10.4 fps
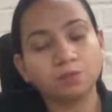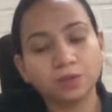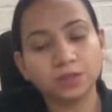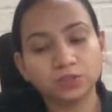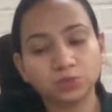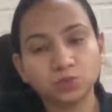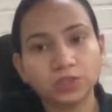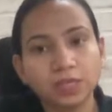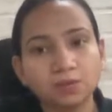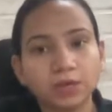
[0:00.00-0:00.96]

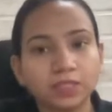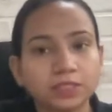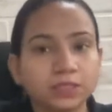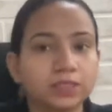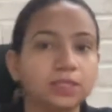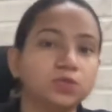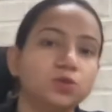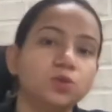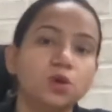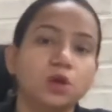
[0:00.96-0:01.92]
2Cl minus, yes or
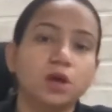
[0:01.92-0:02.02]
no?